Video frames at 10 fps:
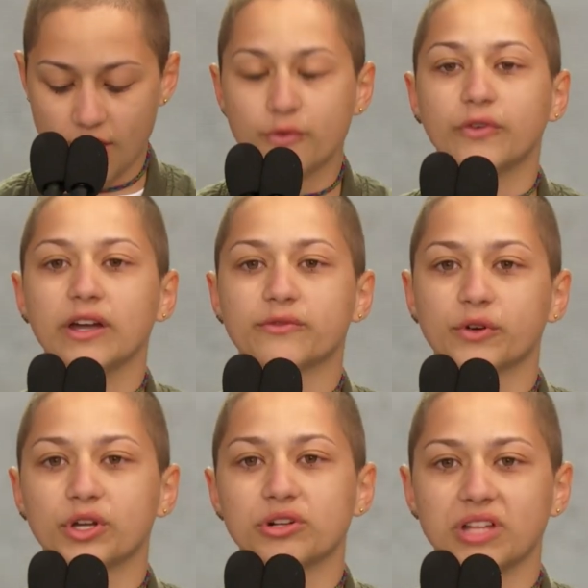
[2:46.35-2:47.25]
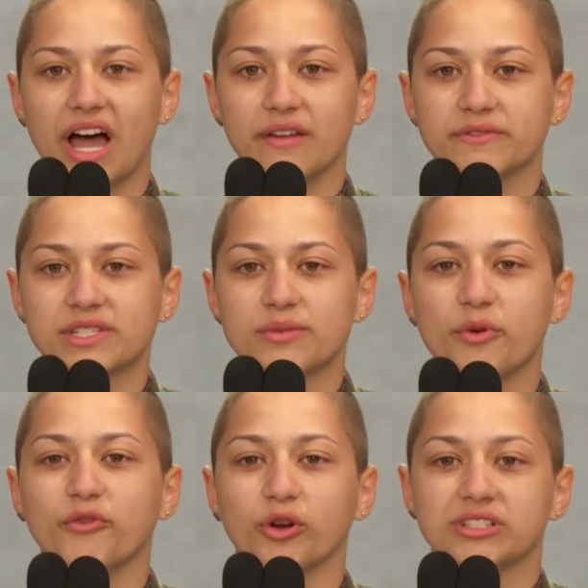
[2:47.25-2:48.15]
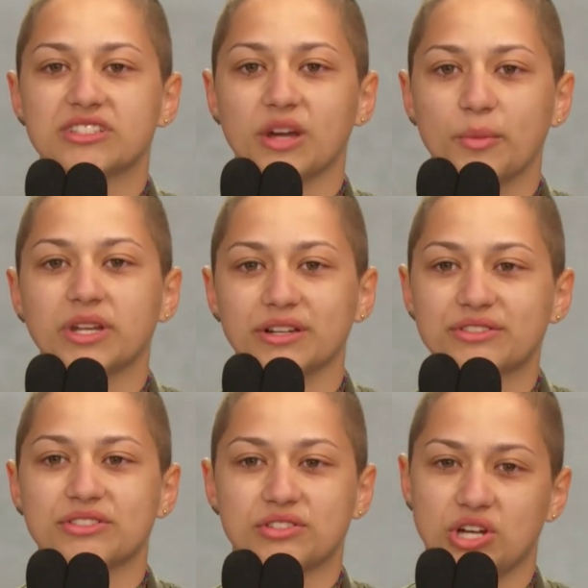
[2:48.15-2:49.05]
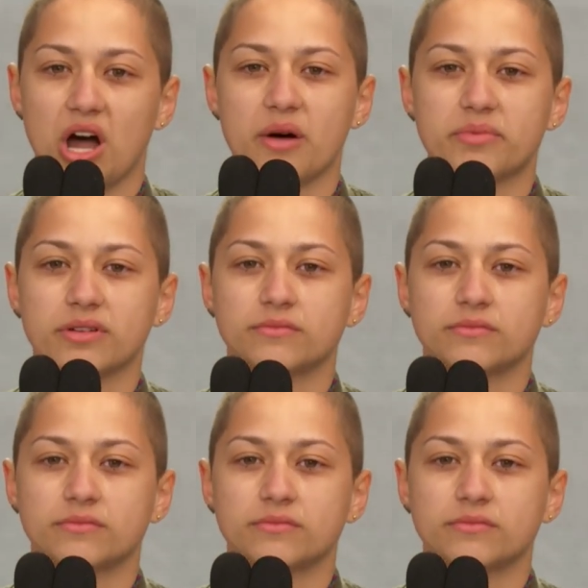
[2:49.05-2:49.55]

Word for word: Fight for your lives before it's someone else's job.